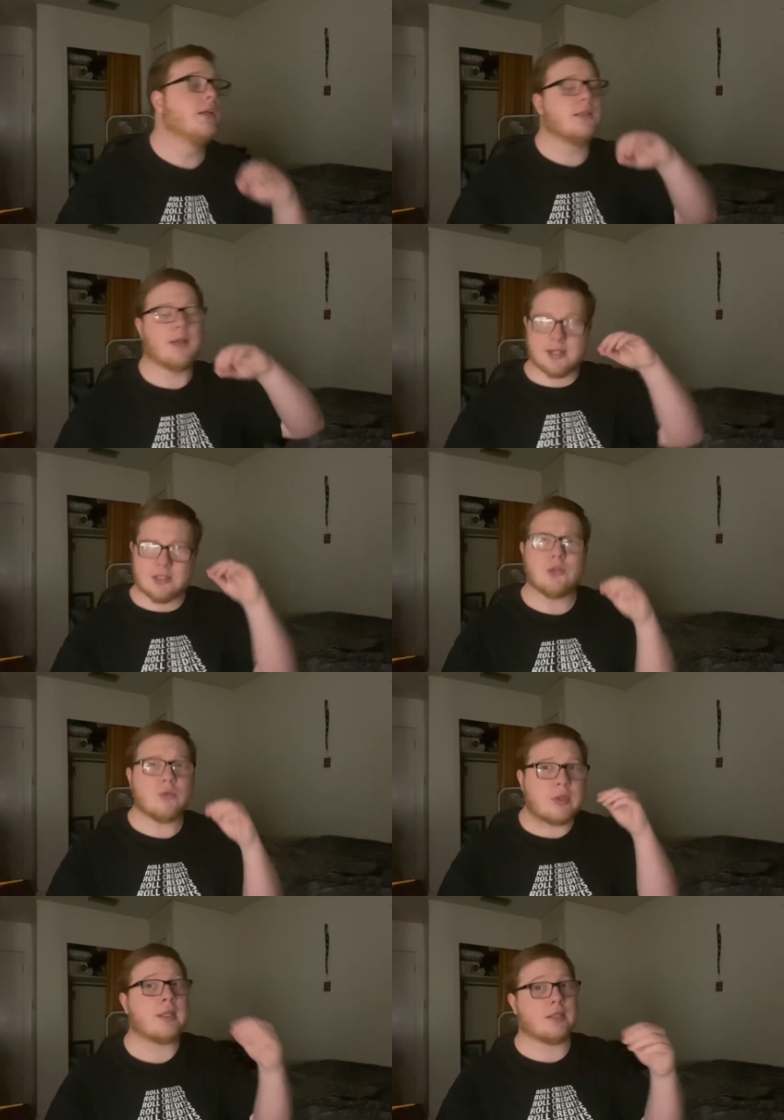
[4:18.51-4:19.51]
now I do
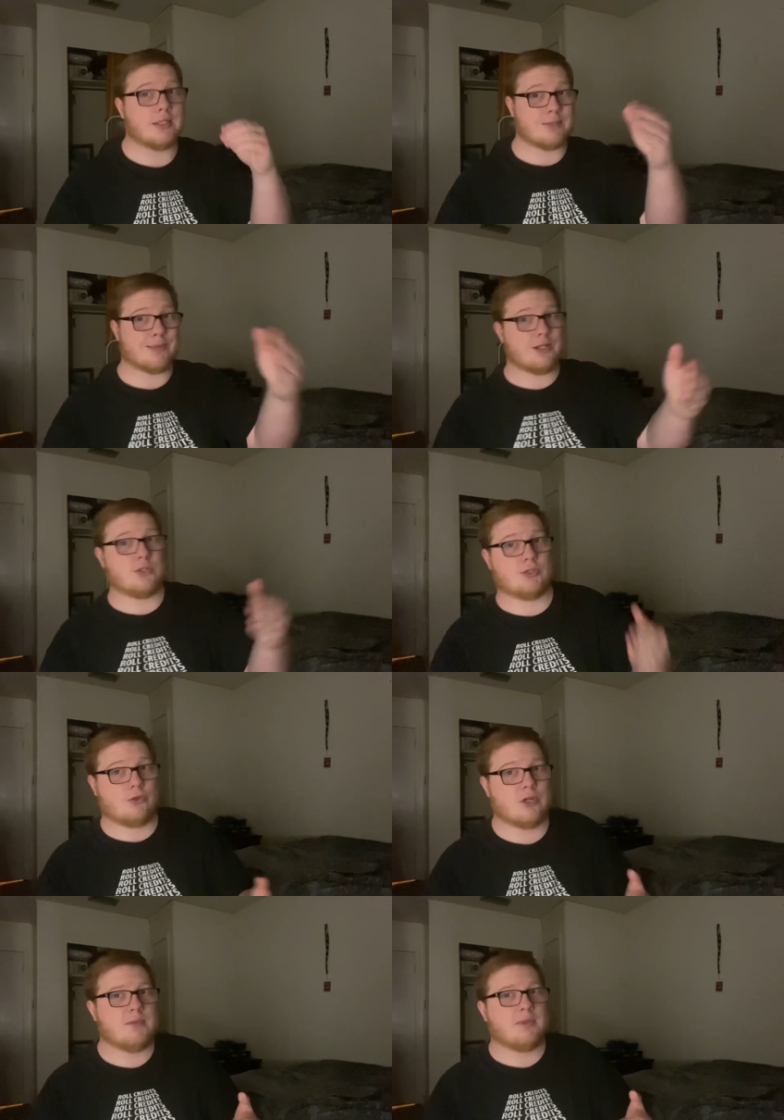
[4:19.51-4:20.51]
think that spiders are
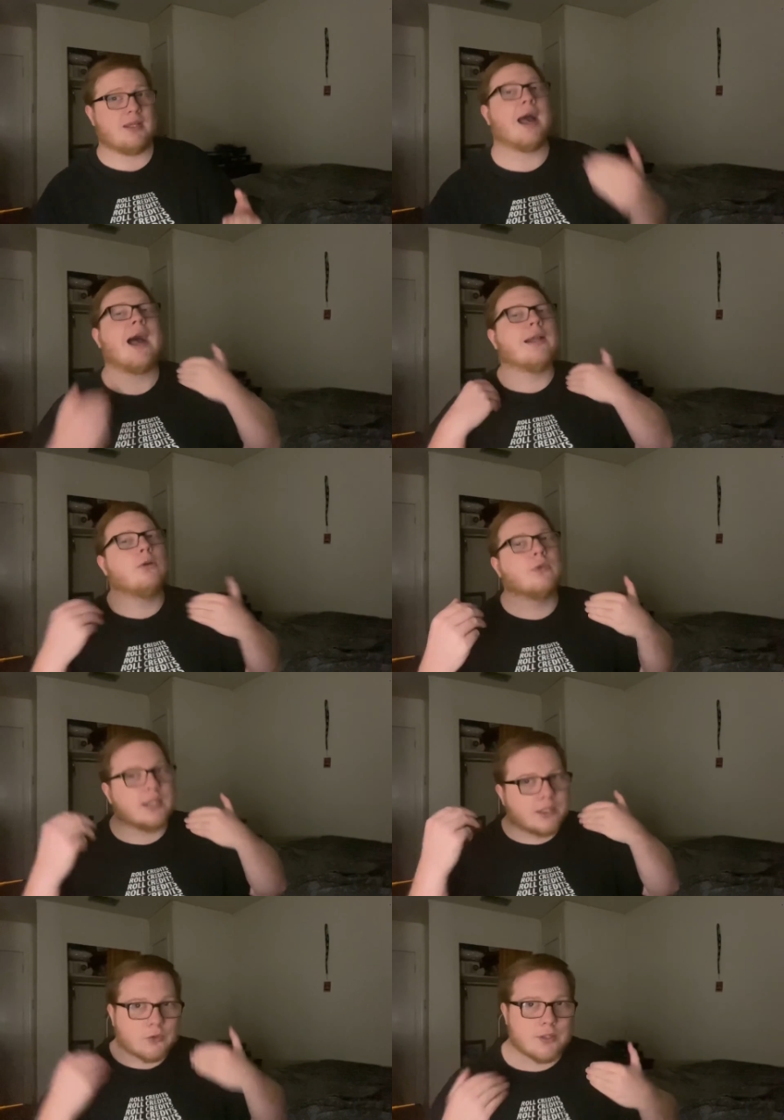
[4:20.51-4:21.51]
creepy, I don't
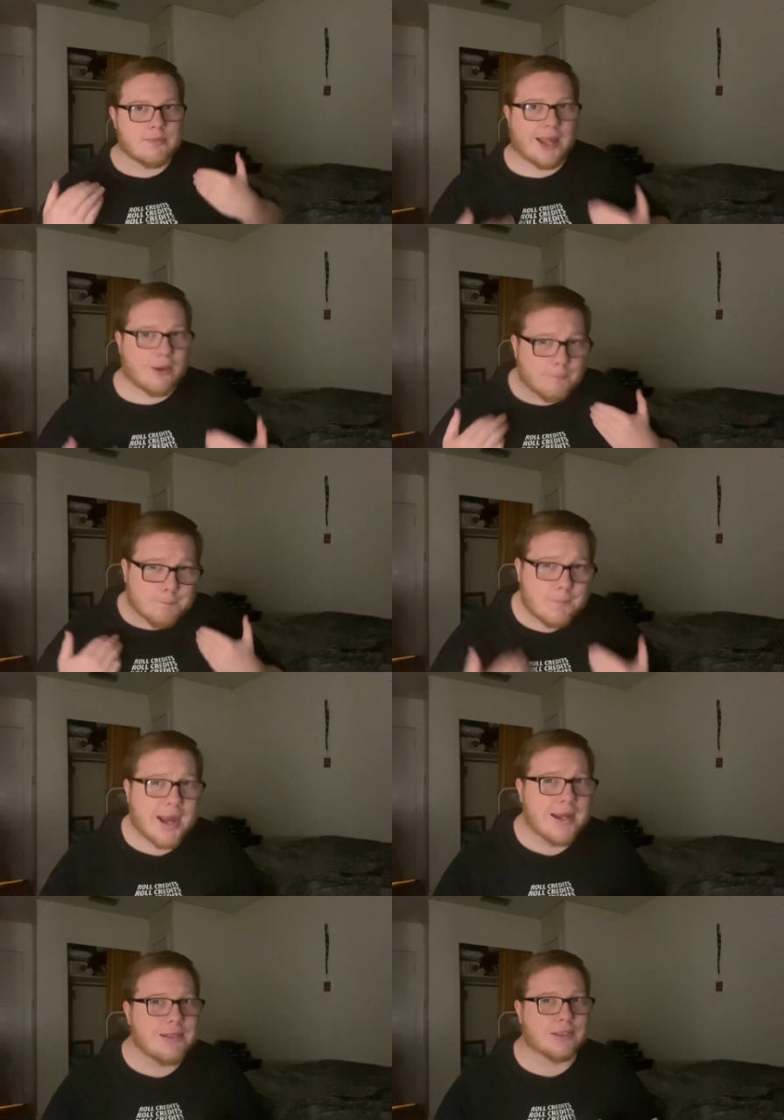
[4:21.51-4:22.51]
get creeped out
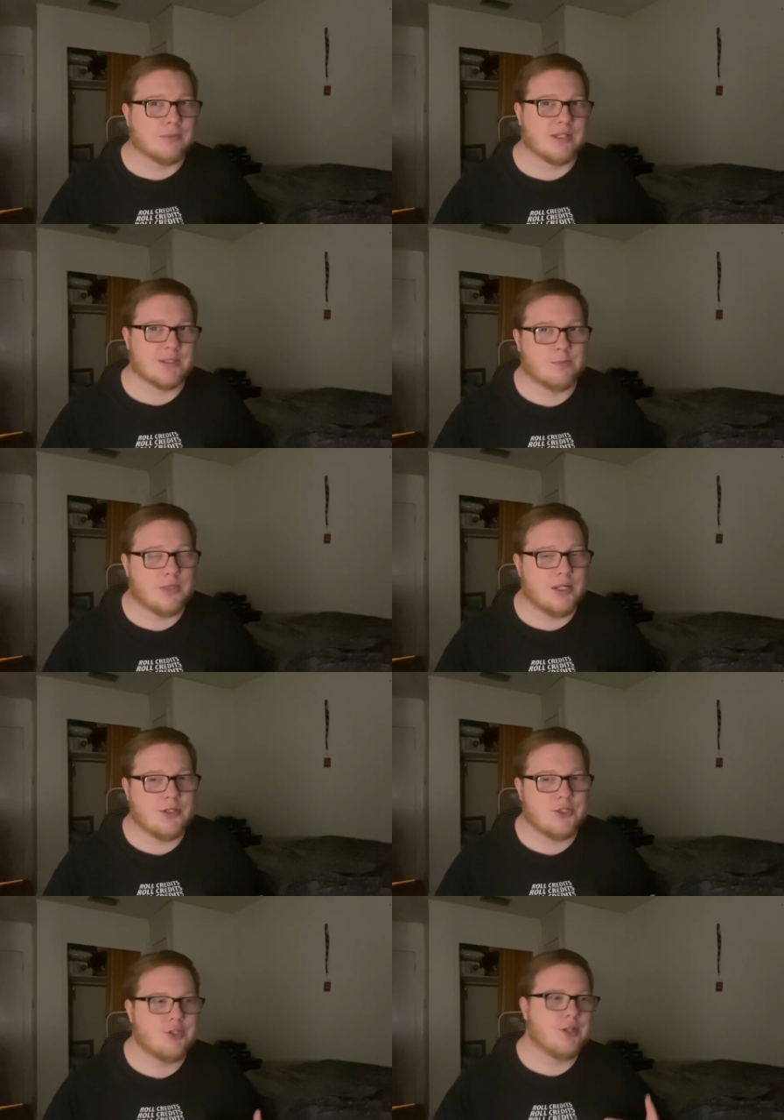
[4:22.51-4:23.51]
by them as
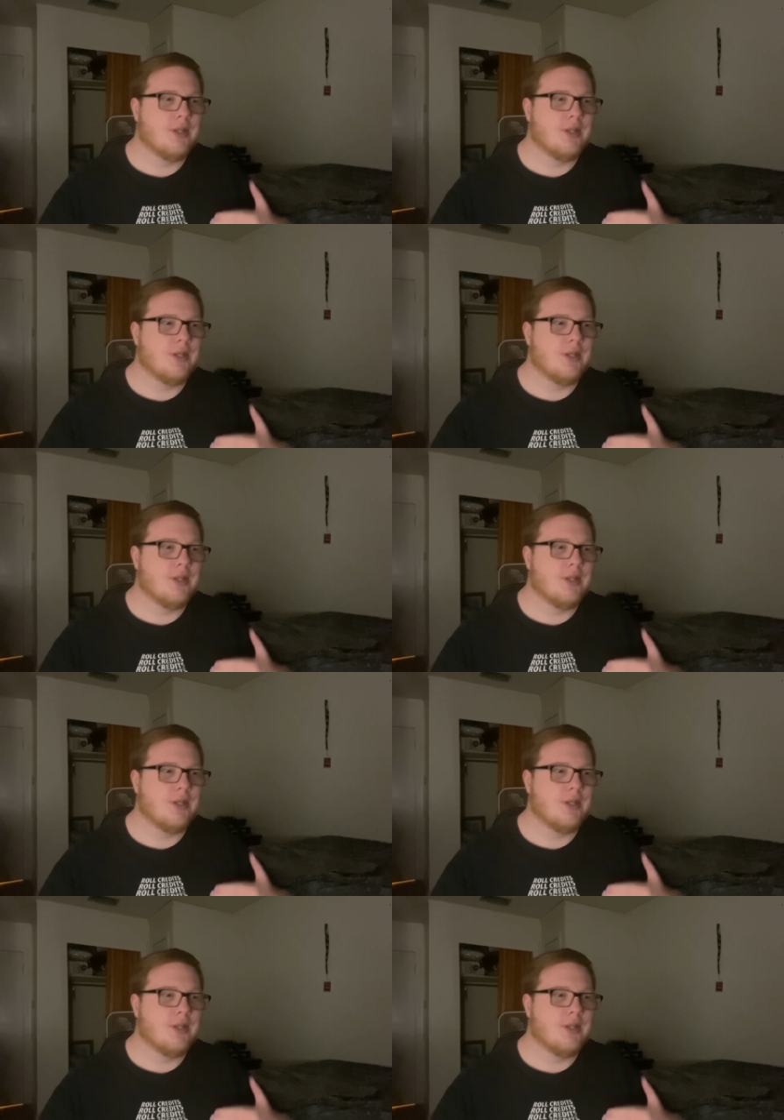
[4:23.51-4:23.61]
much.